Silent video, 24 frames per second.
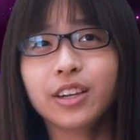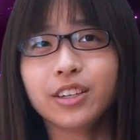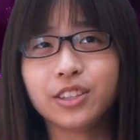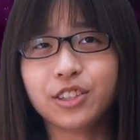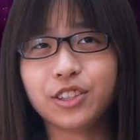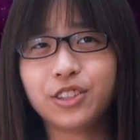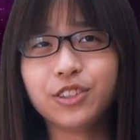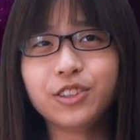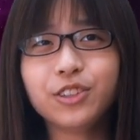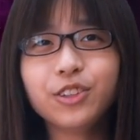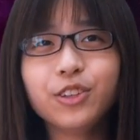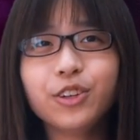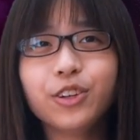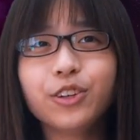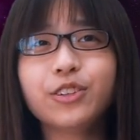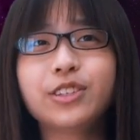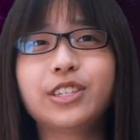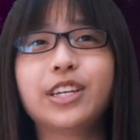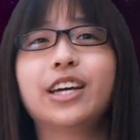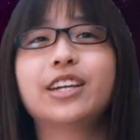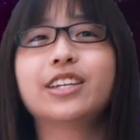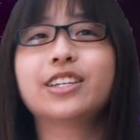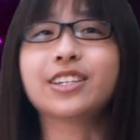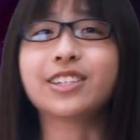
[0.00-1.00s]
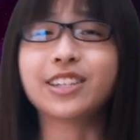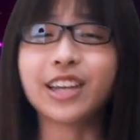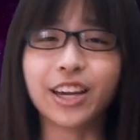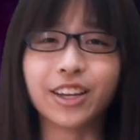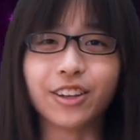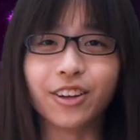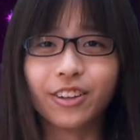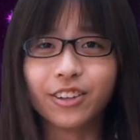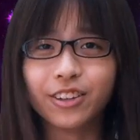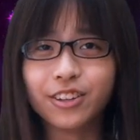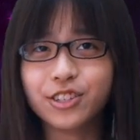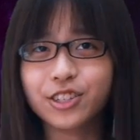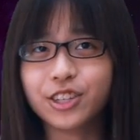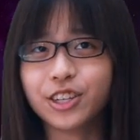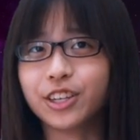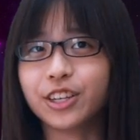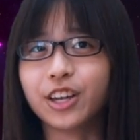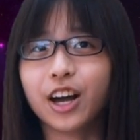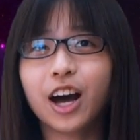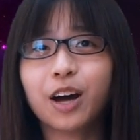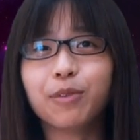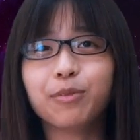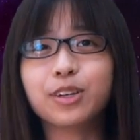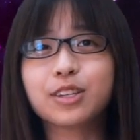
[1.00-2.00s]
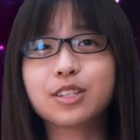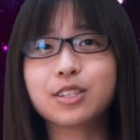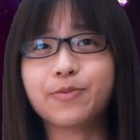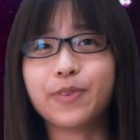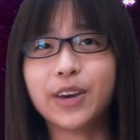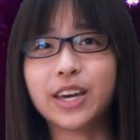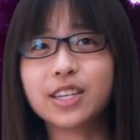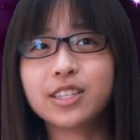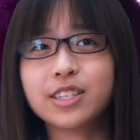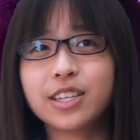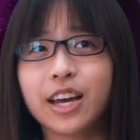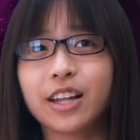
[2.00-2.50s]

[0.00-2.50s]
Did you know that the technology in Hubble Space